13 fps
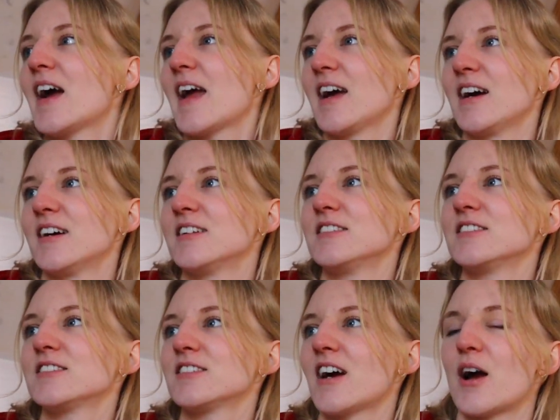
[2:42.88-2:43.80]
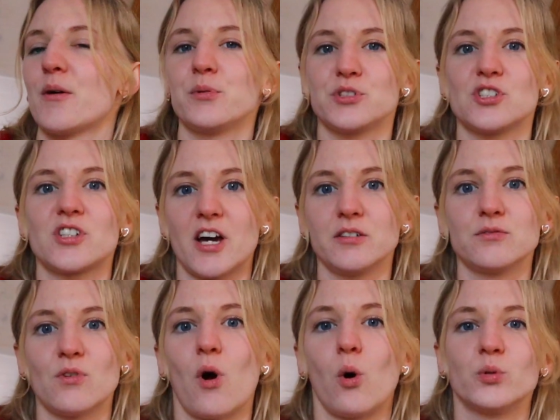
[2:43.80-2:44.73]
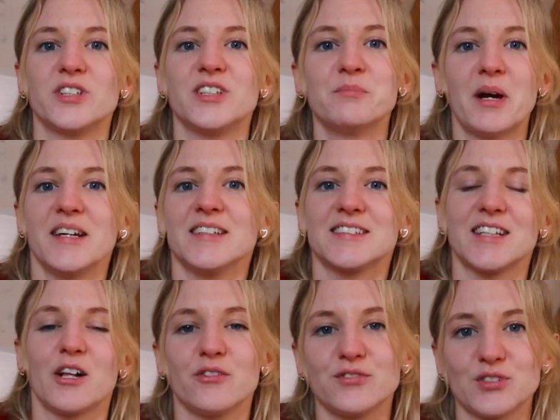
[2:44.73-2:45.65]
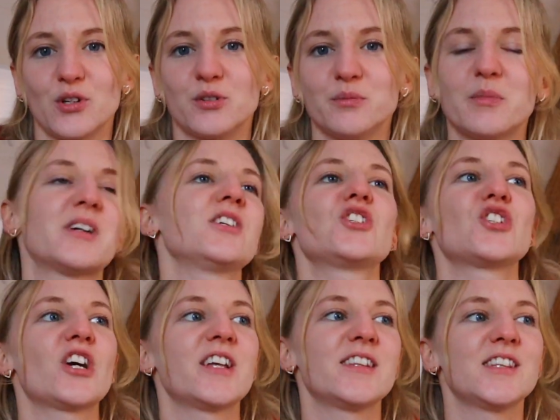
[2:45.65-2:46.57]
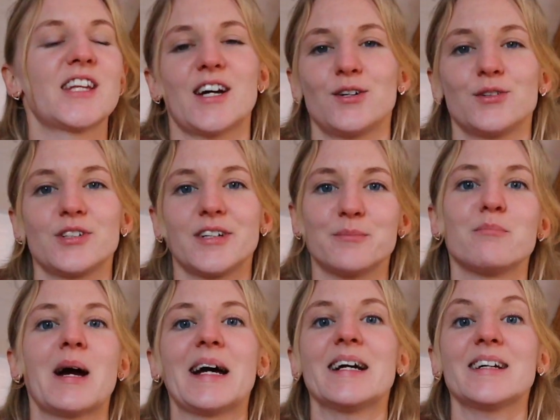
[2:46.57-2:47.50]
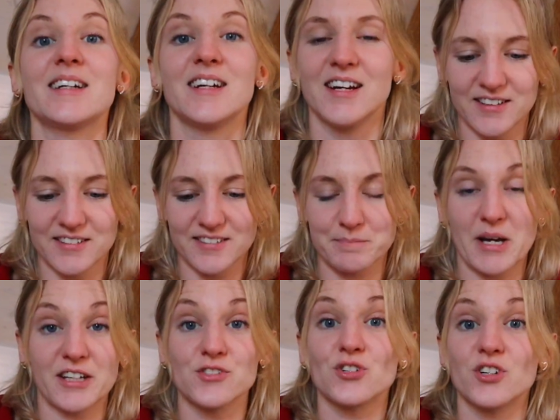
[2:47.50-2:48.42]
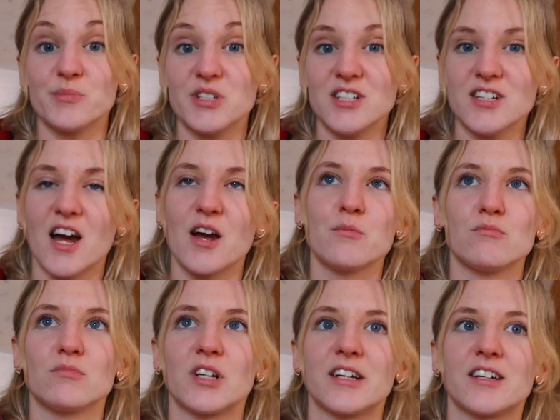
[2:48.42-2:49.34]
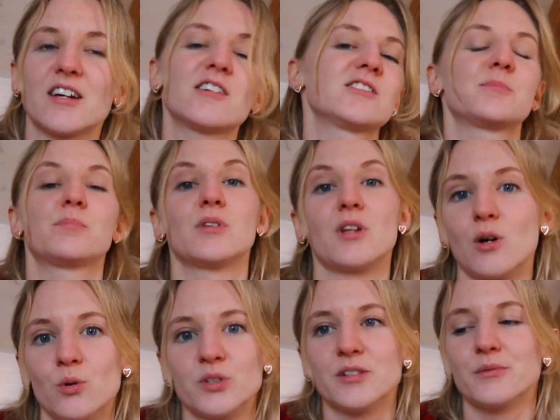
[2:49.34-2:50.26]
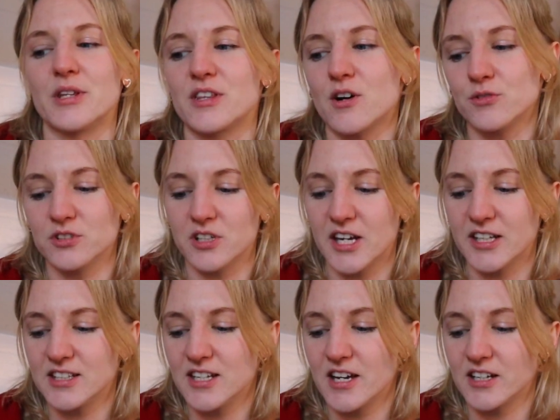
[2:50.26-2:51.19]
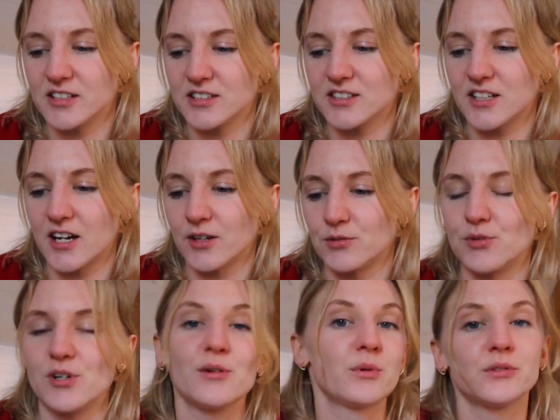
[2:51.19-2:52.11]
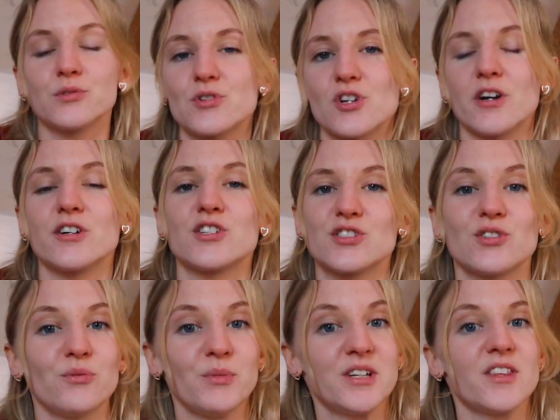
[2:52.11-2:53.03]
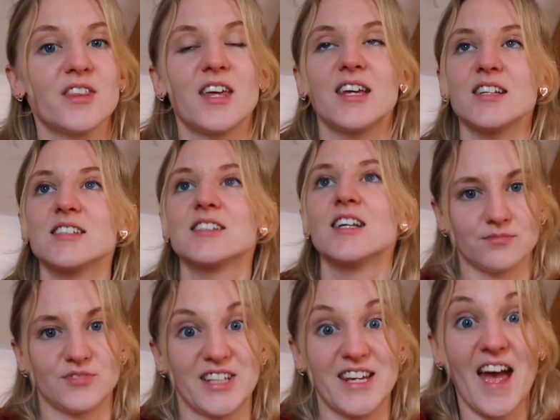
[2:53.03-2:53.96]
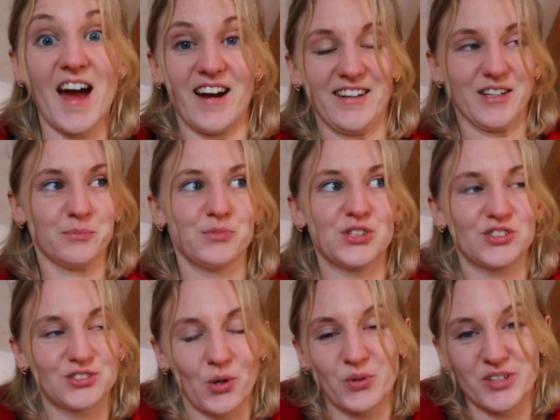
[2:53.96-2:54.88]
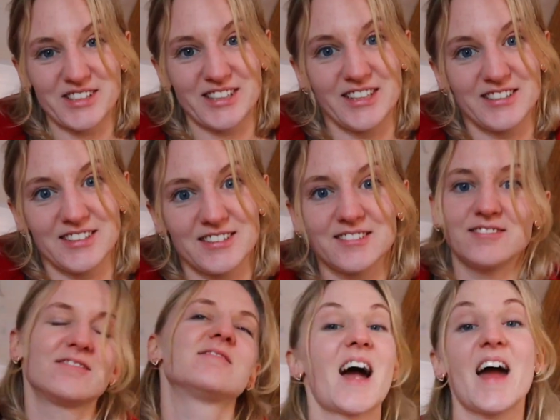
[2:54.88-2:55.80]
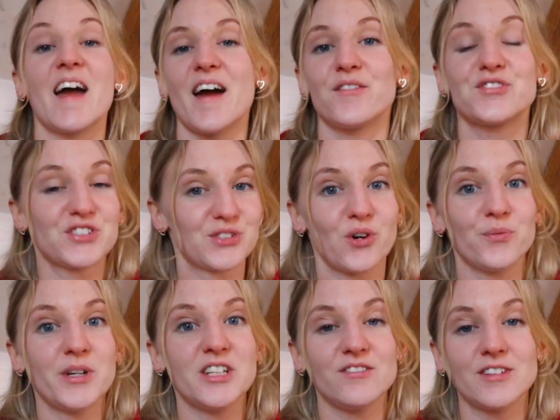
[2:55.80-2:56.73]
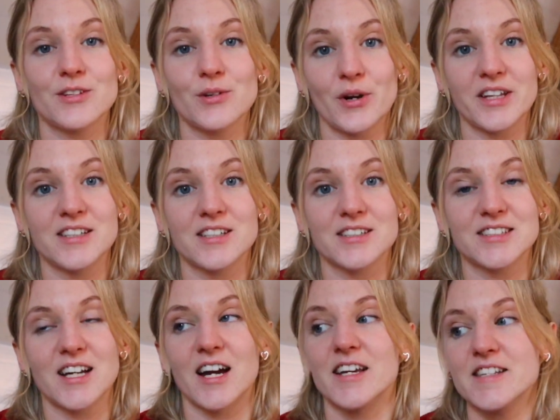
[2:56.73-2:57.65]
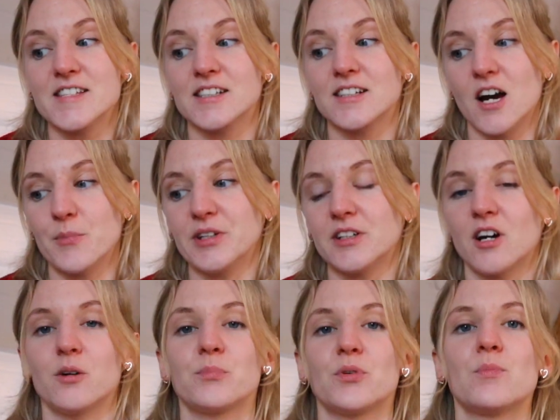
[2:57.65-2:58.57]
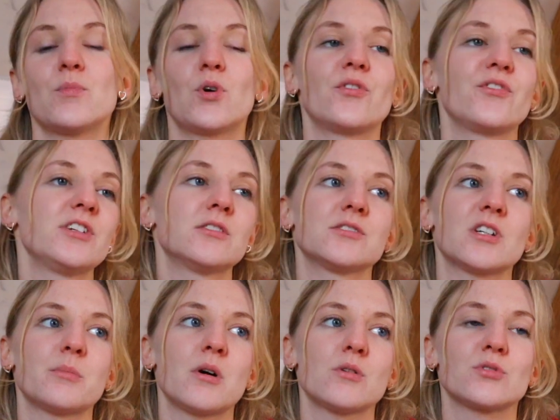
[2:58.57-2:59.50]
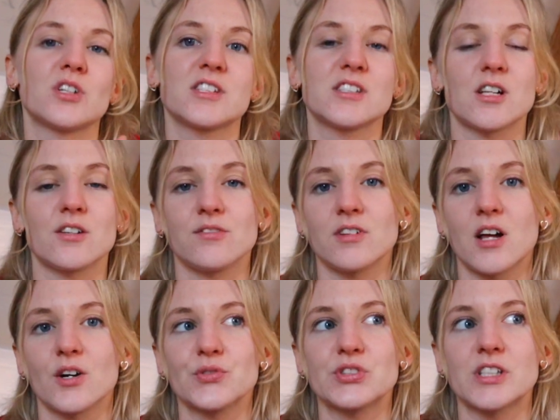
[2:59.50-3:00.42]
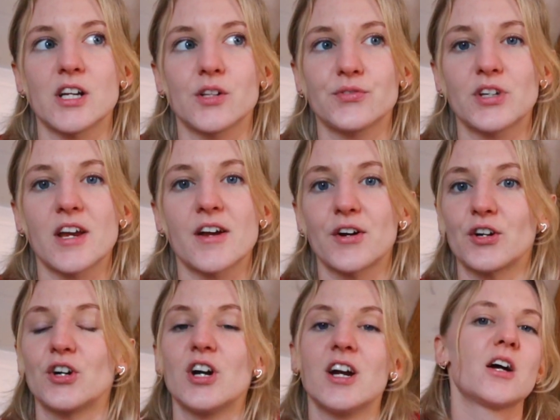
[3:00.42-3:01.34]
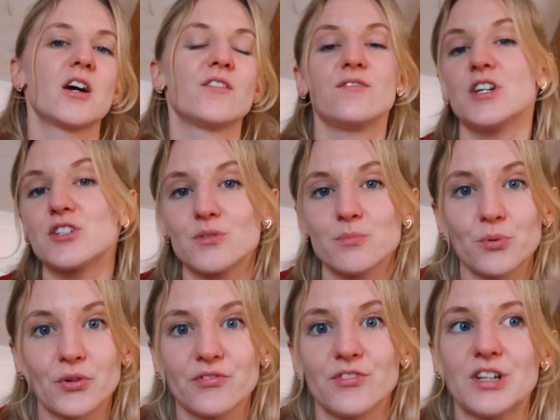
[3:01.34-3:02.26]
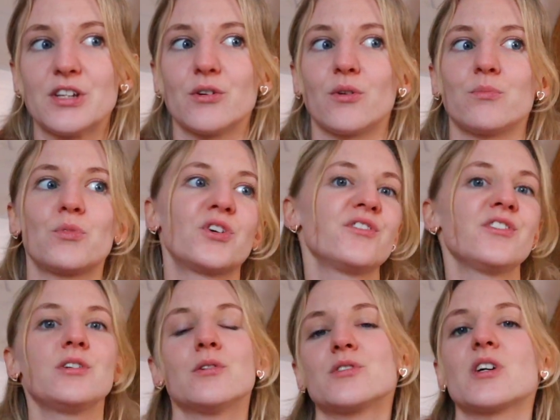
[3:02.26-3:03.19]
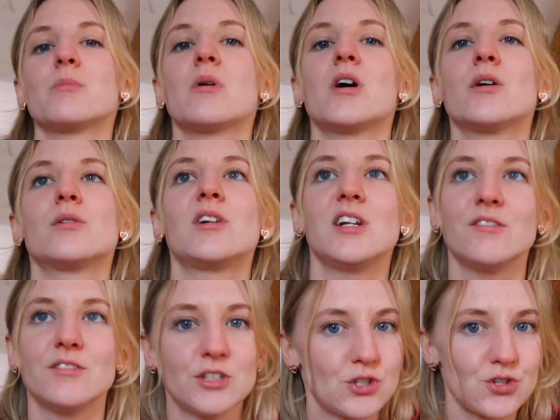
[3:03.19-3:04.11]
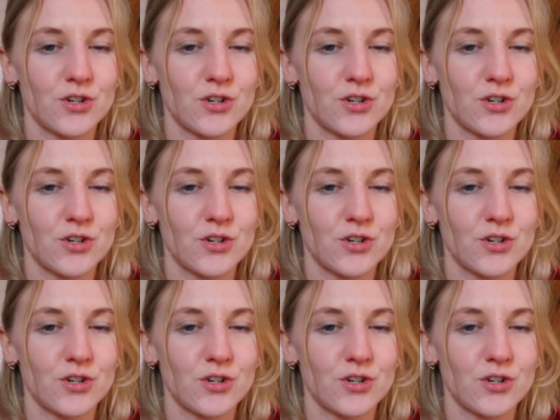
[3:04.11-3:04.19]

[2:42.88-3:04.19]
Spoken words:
and I was just kind of holding myself so much. And now that I'm back and back in Germany, I'm like exploding with content ideas. I really want to share so many things. Yeah, I'm so excited. I have so many video ideas, guys, coming up. More videos about self-love, self-care, a vision board video, more videos about living in